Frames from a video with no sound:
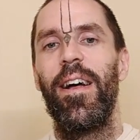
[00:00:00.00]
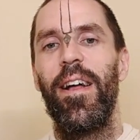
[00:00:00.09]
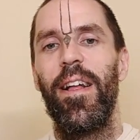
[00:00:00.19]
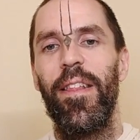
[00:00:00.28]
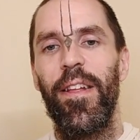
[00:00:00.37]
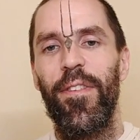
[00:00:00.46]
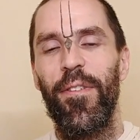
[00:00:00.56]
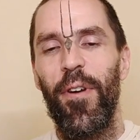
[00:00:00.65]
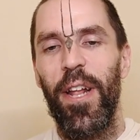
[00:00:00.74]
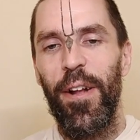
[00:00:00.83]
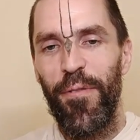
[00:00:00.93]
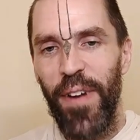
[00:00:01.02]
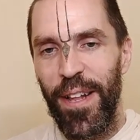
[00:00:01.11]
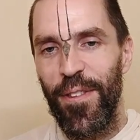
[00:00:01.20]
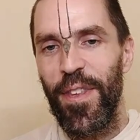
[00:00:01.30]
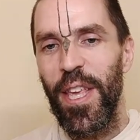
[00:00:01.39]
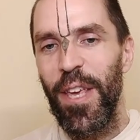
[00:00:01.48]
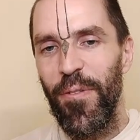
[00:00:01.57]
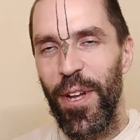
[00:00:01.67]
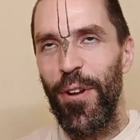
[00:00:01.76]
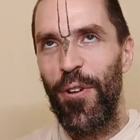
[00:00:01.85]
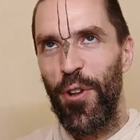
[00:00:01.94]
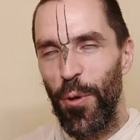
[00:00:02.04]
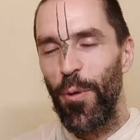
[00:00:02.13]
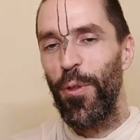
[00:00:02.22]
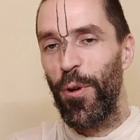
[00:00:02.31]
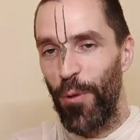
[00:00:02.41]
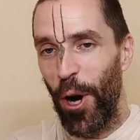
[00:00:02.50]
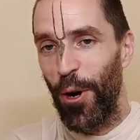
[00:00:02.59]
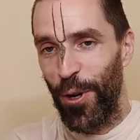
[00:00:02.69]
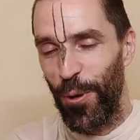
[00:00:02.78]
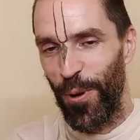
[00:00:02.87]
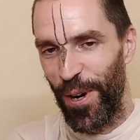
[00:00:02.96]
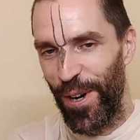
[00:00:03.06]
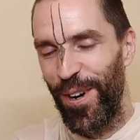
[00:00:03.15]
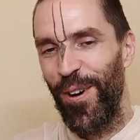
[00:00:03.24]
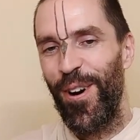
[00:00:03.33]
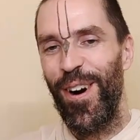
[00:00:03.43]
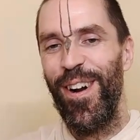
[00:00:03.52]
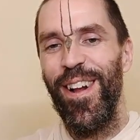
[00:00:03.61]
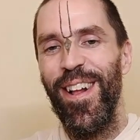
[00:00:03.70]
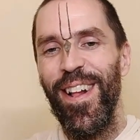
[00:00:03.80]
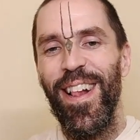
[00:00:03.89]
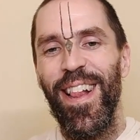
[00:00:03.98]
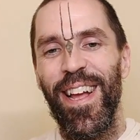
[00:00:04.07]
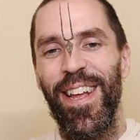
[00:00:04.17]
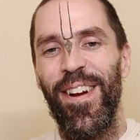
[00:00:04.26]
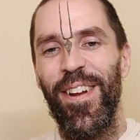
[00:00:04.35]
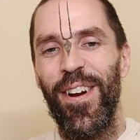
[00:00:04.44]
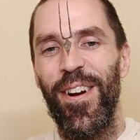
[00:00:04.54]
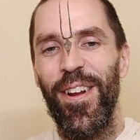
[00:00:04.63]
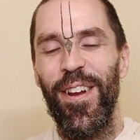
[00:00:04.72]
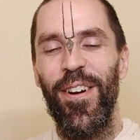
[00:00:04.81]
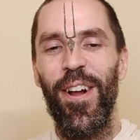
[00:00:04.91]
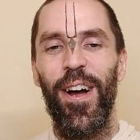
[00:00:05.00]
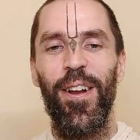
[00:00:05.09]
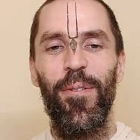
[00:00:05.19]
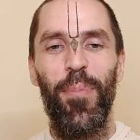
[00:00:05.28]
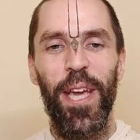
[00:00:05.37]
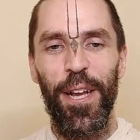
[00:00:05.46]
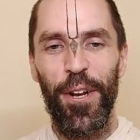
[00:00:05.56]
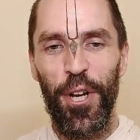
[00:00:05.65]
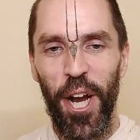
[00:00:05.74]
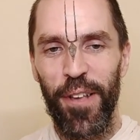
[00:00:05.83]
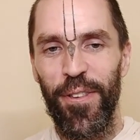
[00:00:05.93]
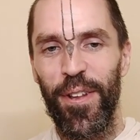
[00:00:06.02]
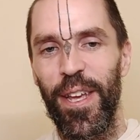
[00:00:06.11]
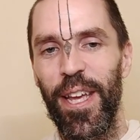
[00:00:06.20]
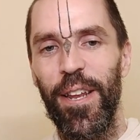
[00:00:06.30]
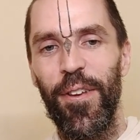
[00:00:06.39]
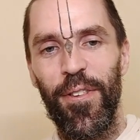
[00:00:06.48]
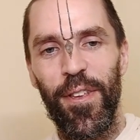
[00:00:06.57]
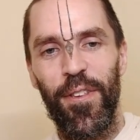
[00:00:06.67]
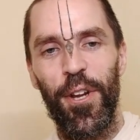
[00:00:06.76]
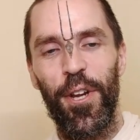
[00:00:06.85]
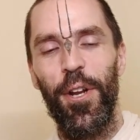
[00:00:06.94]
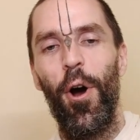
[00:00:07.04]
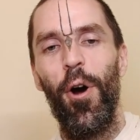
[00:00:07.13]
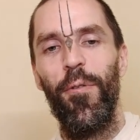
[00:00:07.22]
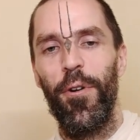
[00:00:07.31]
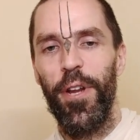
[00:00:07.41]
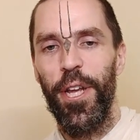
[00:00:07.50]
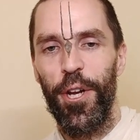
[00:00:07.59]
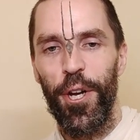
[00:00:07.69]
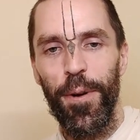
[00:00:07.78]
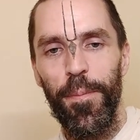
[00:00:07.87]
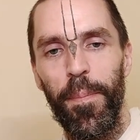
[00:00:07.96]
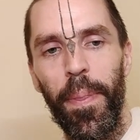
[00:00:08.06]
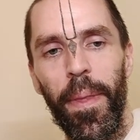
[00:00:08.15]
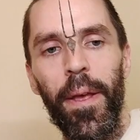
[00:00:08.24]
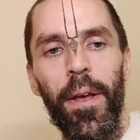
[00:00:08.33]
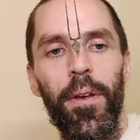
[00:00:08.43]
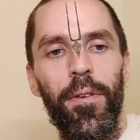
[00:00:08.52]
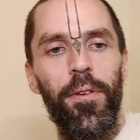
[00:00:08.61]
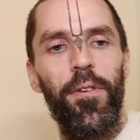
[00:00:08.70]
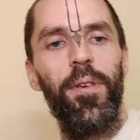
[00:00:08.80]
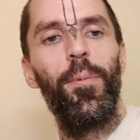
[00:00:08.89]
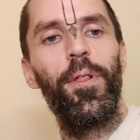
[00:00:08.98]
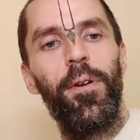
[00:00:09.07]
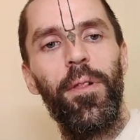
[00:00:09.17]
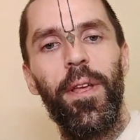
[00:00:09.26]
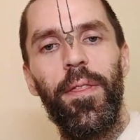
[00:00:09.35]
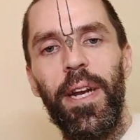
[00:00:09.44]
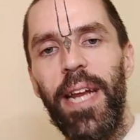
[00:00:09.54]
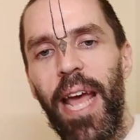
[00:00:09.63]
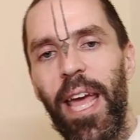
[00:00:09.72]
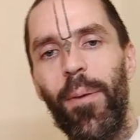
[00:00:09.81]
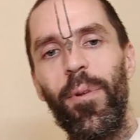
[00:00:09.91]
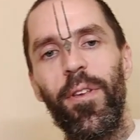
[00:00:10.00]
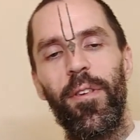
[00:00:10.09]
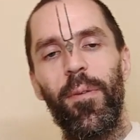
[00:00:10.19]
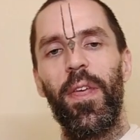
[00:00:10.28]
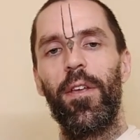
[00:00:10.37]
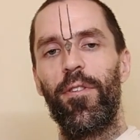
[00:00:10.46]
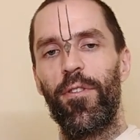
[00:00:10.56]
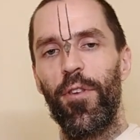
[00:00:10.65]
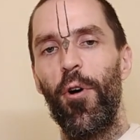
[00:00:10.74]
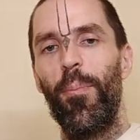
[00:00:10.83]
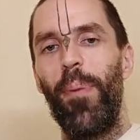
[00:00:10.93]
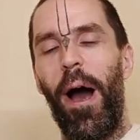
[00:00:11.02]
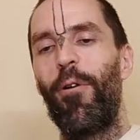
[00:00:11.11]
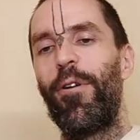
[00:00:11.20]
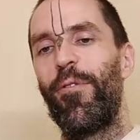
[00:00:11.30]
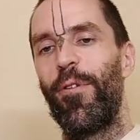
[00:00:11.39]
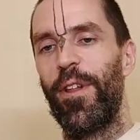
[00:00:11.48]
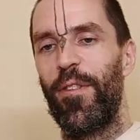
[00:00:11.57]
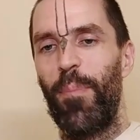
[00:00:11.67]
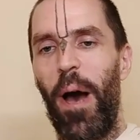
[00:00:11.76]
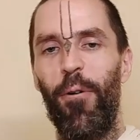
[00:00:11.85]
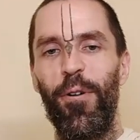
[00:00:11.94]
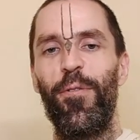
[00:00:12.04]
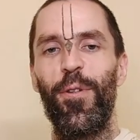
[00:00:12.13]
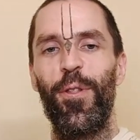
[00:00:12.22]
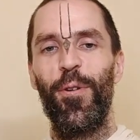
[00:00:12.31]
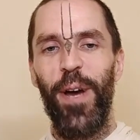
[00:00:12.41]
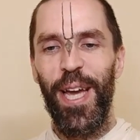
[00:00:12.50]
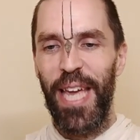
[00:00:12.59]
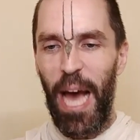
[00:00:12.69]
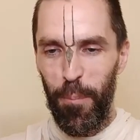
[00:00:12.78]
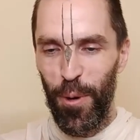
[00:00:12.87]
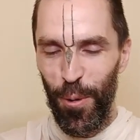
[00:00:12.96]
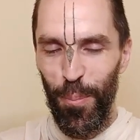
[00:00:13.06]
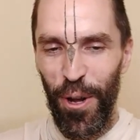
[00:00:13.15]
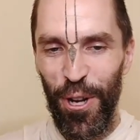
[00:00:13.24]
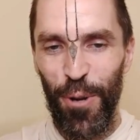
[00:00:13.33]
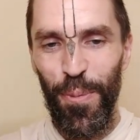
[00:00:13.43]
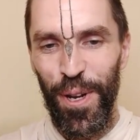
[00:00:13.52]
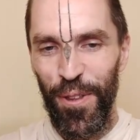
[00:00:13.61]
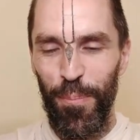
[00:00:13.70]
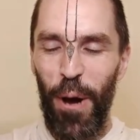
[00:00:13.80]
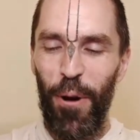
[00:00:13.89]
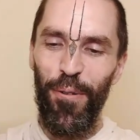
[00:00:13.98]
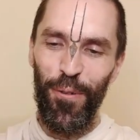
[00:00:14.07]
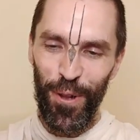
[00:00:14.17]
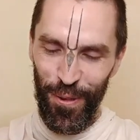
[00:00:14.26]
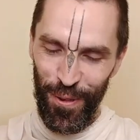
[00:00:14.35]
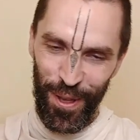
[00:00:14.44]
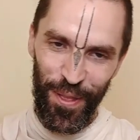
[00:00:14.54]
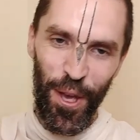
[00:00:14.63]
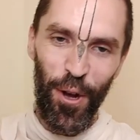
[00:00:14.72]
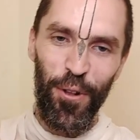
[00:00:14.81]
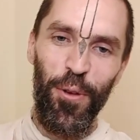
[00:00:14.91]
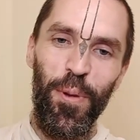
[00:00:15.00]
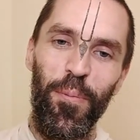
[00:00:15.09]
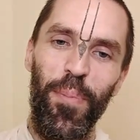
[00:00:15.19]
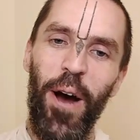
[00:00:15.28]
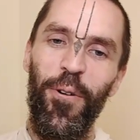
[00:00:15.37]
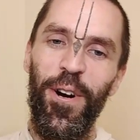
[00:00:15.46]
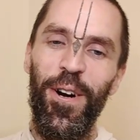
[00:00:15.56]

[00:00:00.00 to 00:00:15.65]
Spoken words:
an offense even to the wrongdoer, or you're not being just in using such an overreach. So similarly, the name is something so powerful. It's powerful the way capital punishment is powerful. It's like the ultimate power.